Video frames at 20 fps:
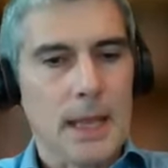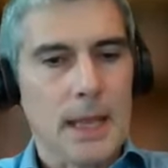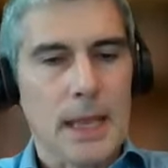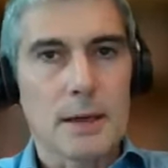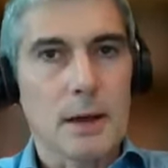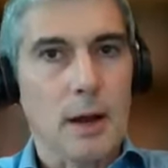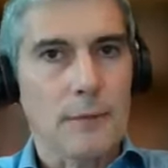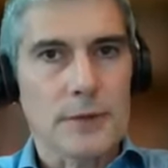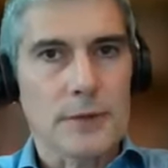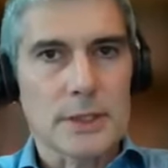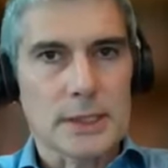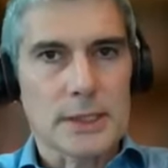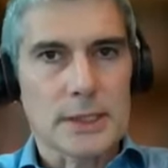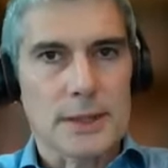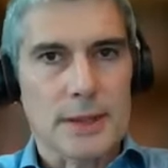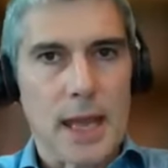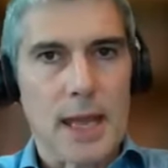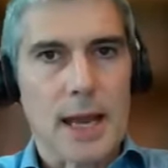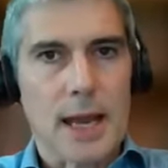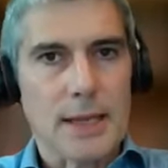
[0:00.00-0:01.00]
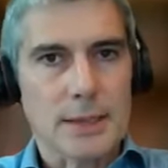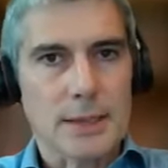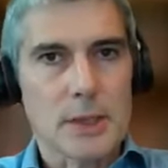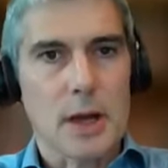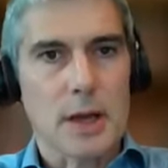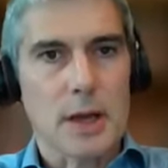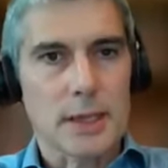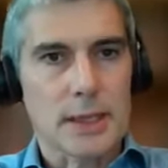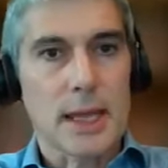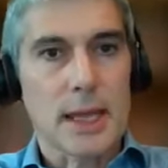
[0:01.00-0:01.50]
and obviously that has
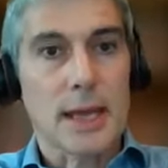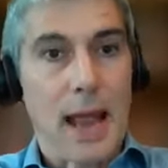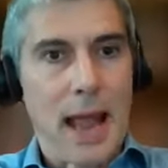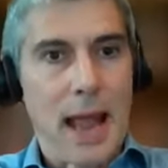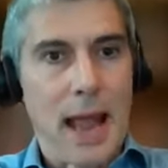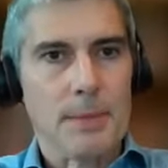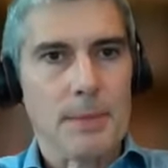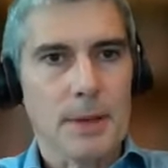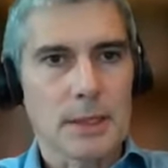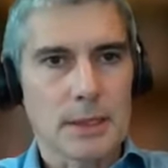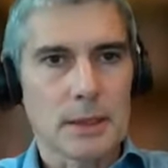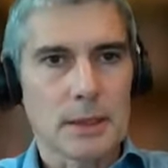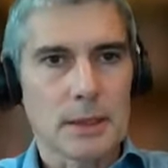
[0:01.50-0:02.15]
not yet happened.